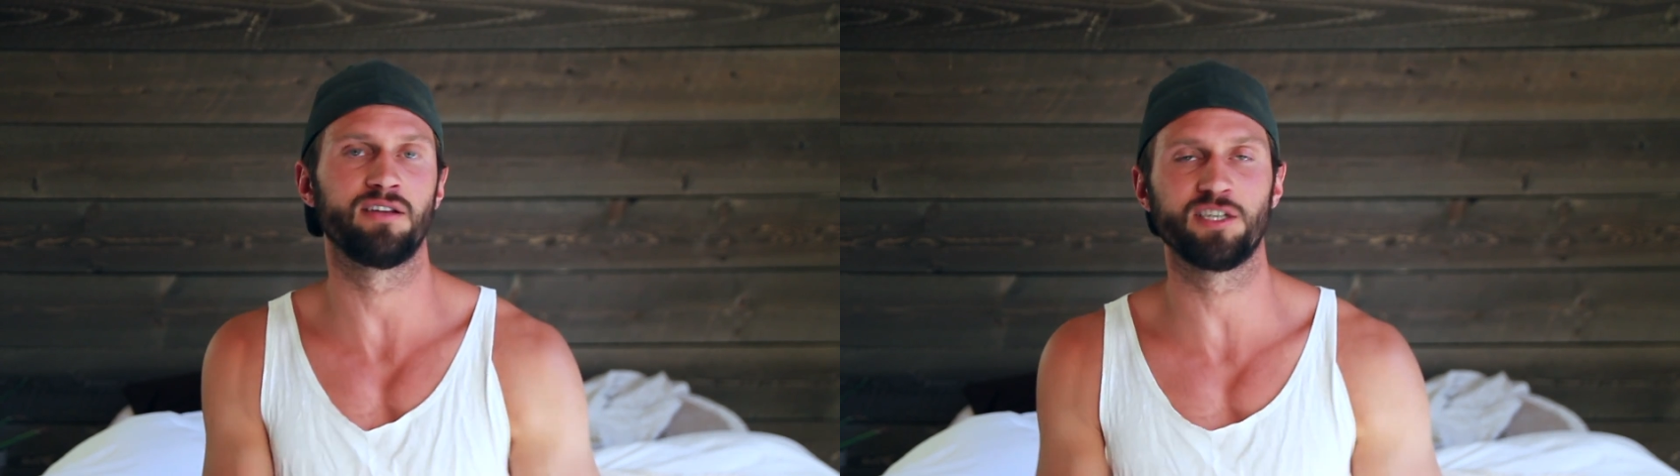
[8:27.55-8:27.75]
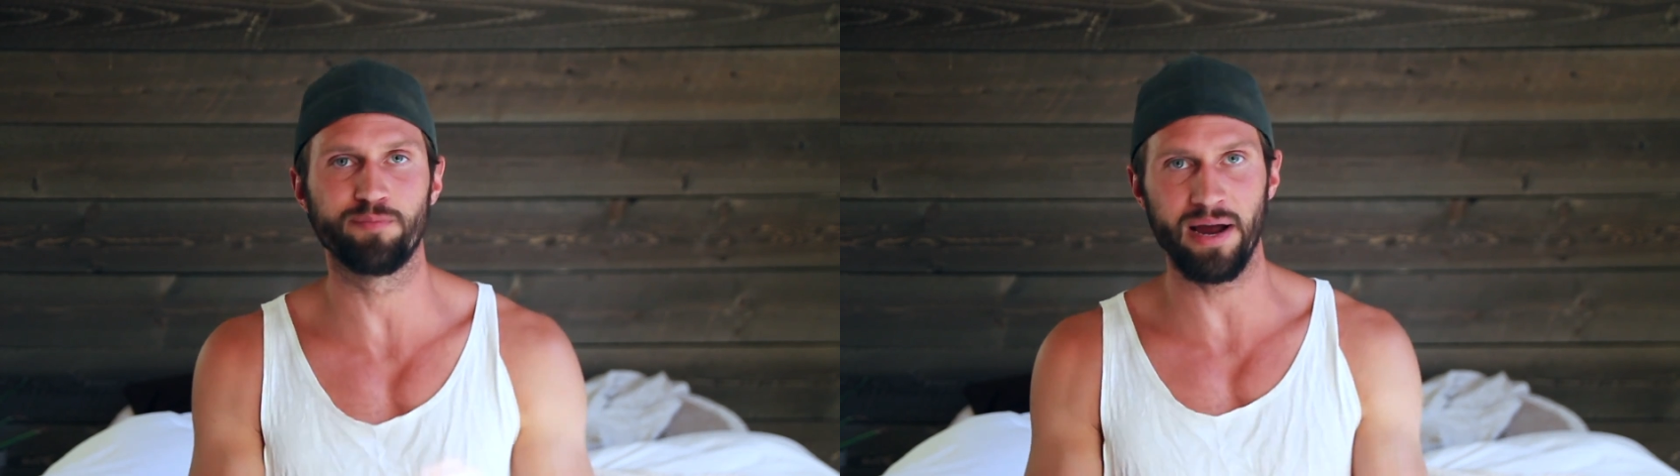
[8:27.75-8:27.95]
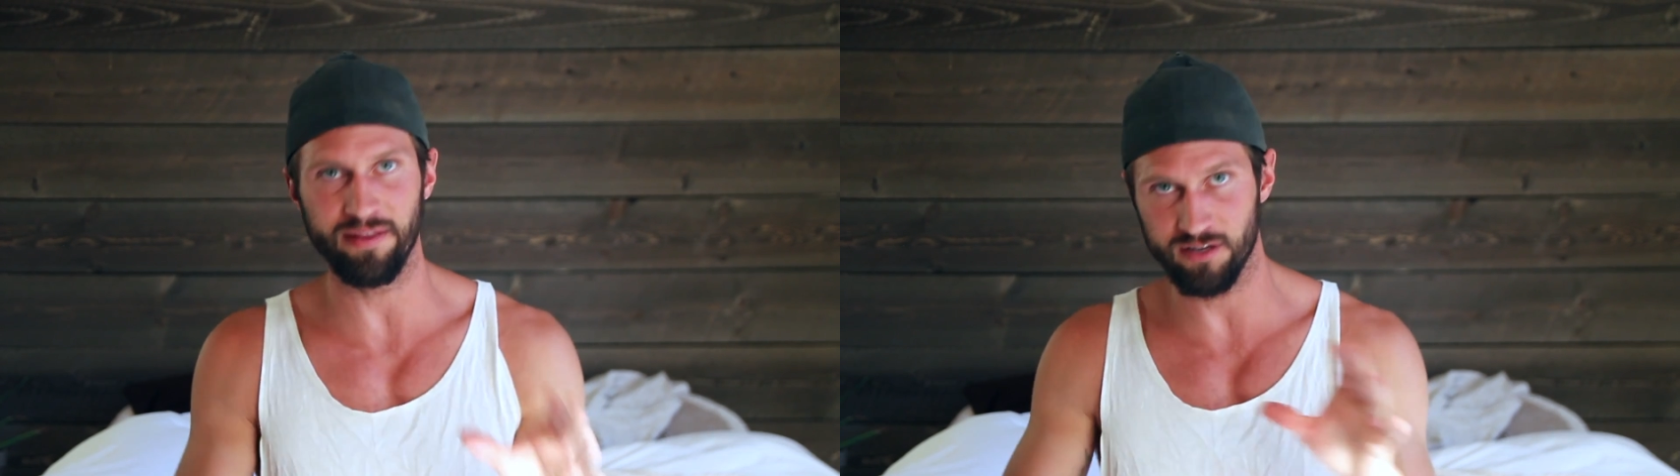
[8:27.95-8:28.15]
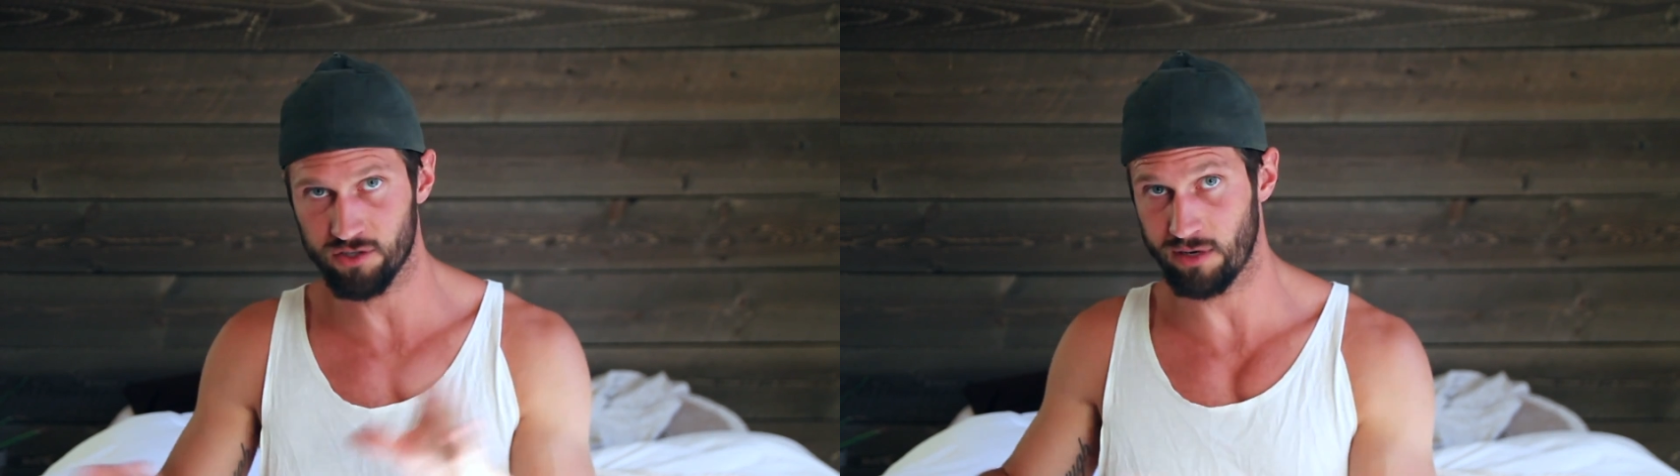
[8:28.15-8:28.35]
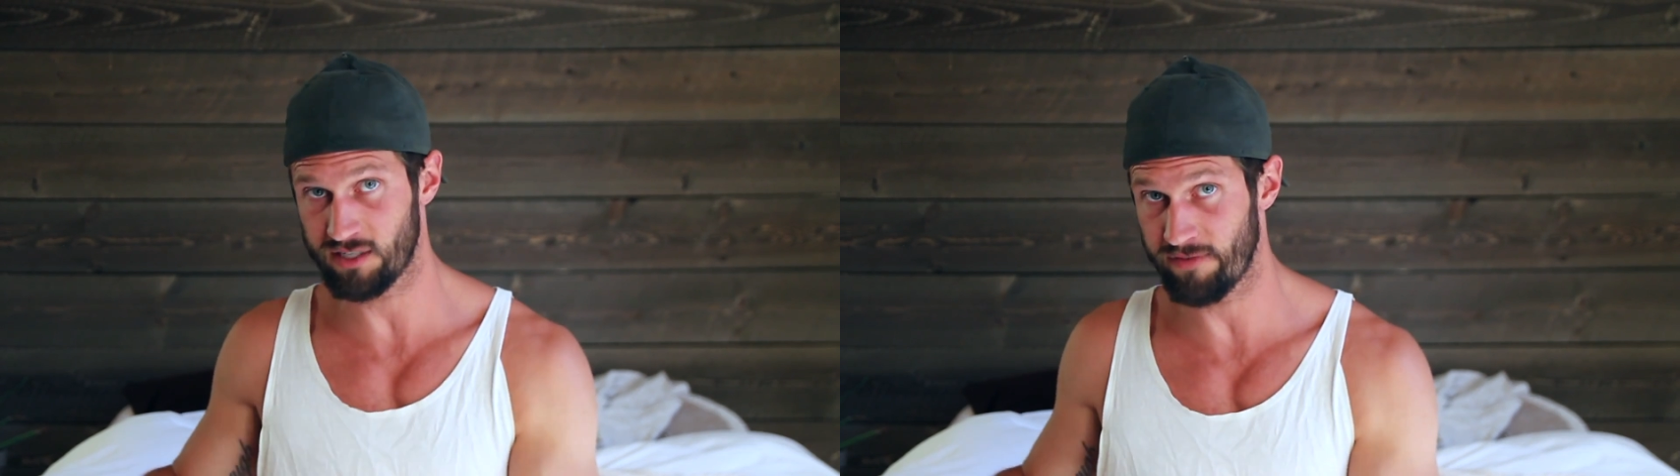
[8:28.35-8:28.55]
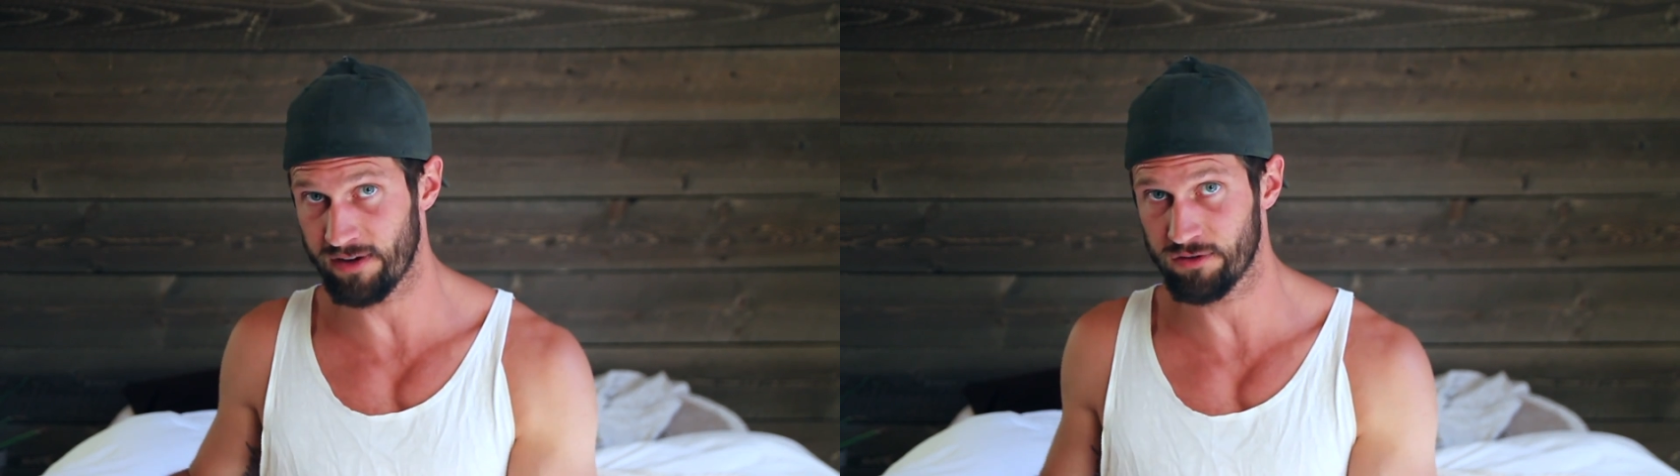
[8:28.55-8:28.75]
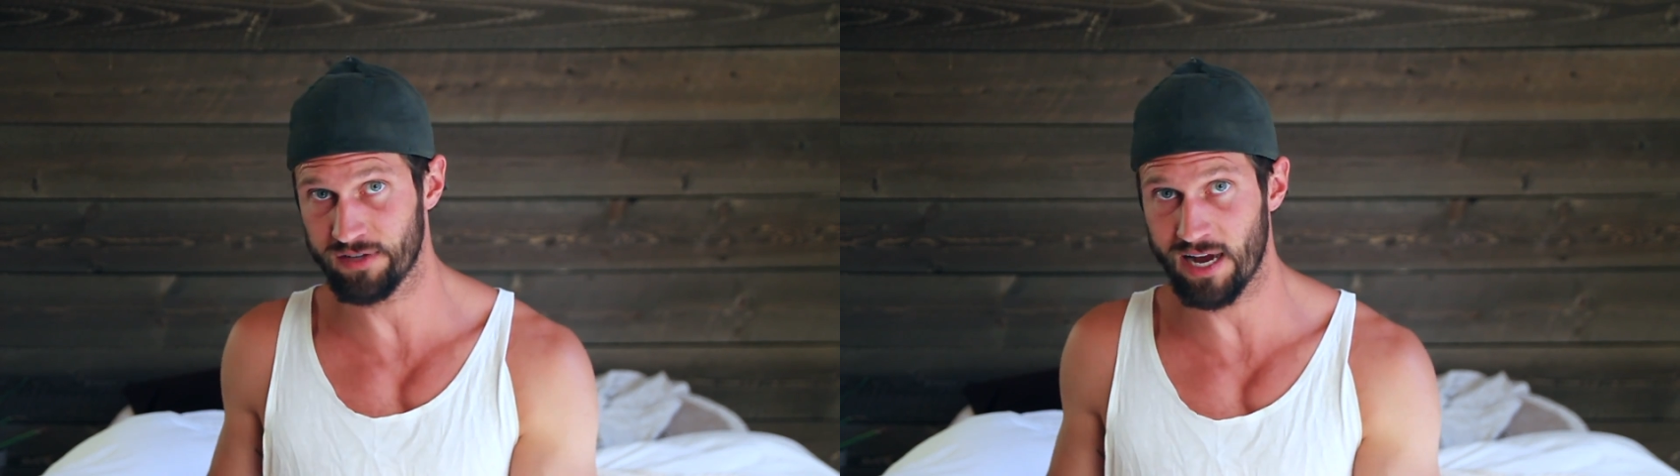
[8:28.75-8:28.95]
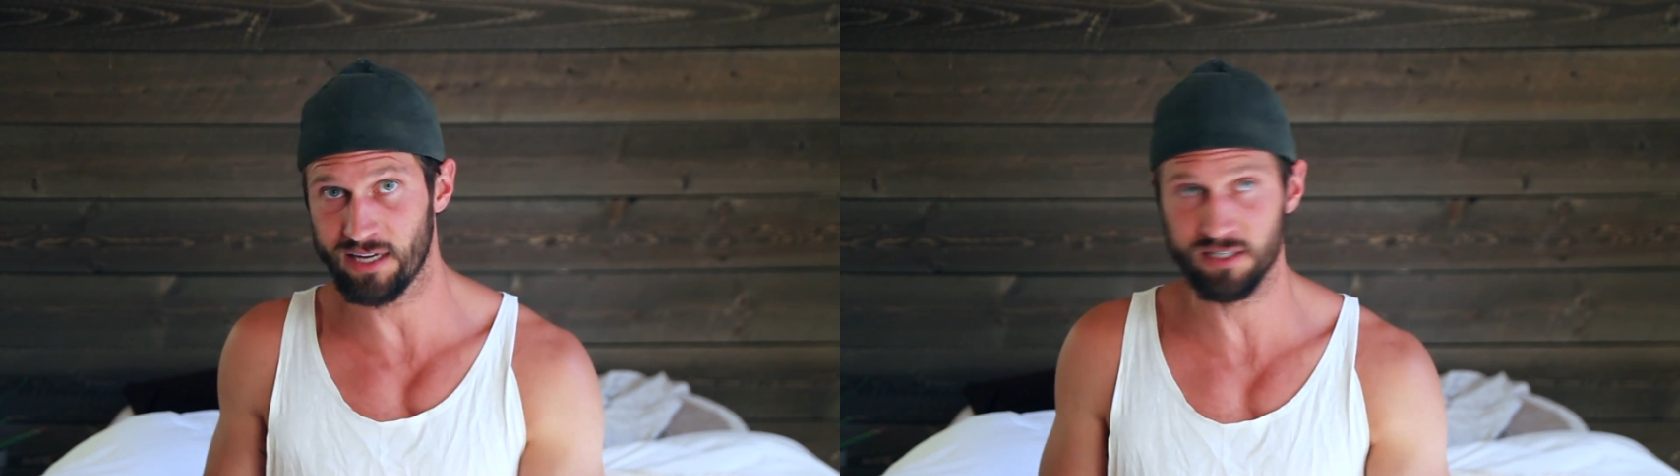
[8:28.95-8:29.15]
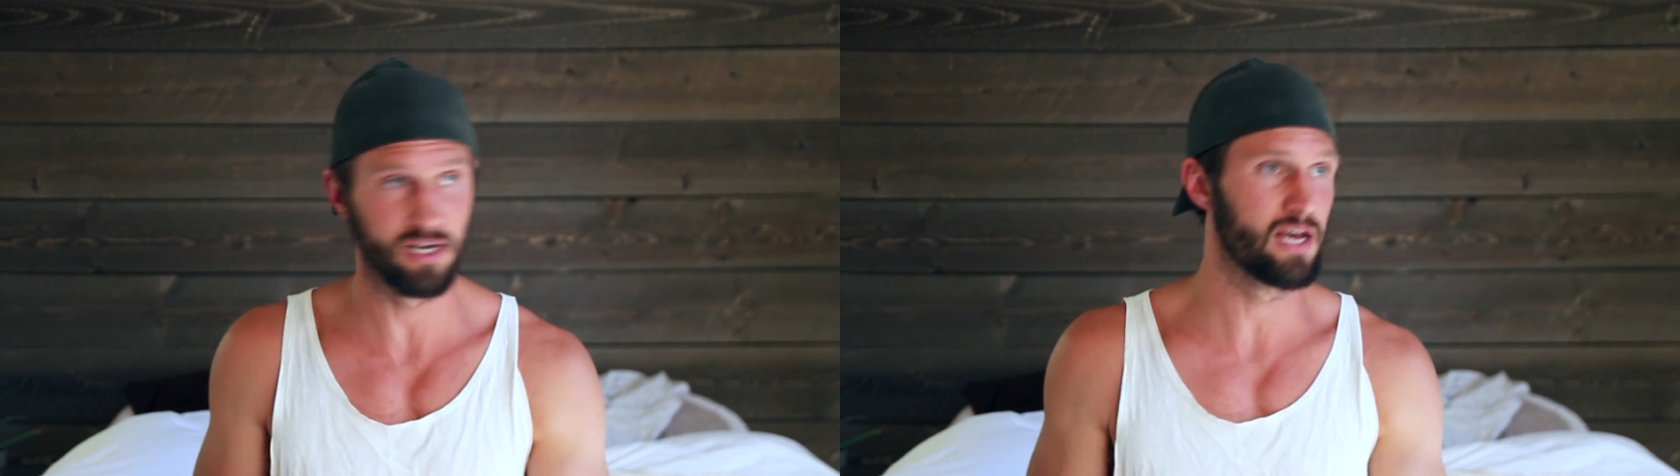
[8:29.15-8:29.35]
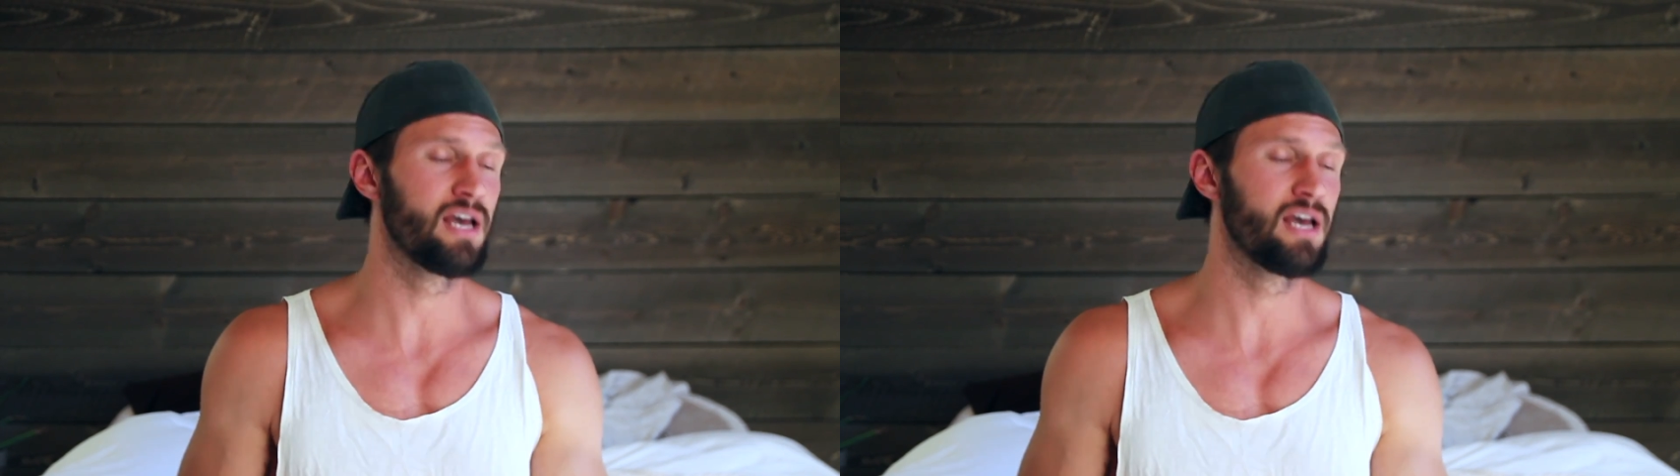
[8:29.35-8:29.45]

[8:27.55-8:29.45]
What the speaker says: despite the stress of exercise,